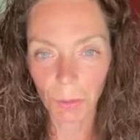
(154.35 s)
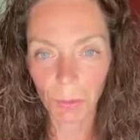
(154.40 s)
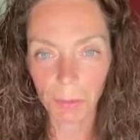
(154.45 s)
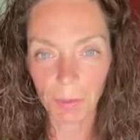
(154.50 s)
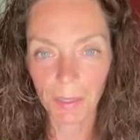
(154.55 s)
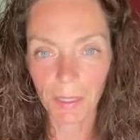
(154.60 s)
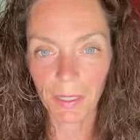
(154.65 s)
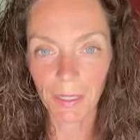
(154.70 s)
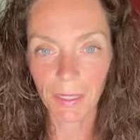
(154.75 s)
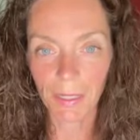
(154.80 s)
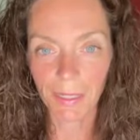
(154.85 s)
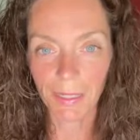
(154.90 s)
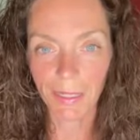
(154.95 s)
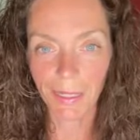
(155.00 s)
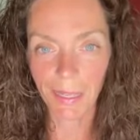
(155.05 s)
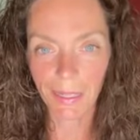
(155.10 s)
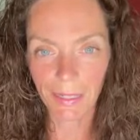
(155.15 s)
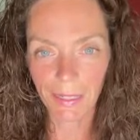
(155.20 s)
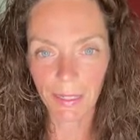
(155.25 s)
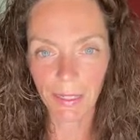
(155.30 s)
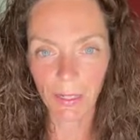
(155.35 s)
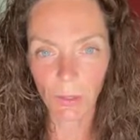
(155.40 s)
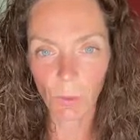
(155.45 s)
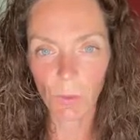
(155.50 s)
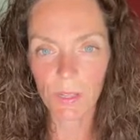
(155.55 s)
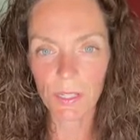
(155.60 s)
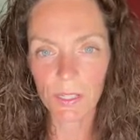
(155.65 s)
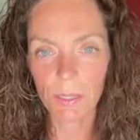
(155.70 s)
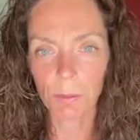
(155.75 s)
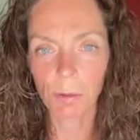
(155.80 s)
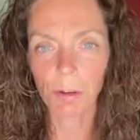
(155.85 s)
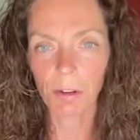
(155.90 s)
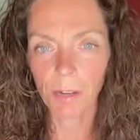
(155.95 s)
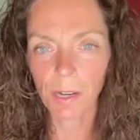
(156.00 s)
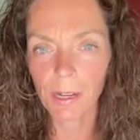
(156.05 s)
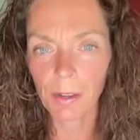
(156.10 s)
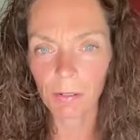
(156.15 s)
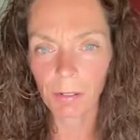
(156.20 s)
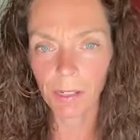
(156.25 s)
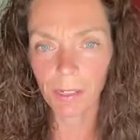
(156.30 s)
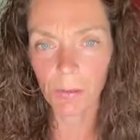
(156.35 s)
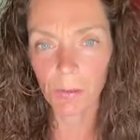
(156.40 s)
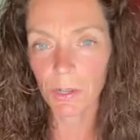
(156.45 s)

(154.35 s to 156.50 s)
but they there was some greenery,